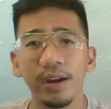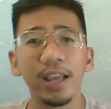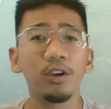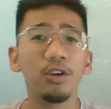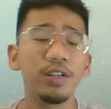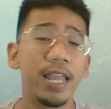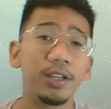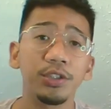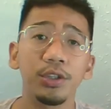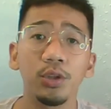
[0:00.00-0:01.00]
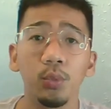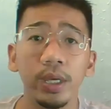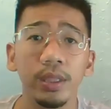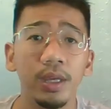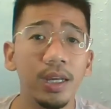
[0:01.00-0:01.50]
has a direct
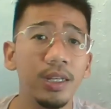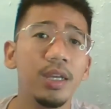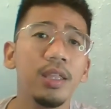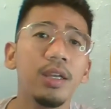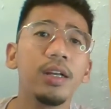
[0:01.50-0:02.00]
connection with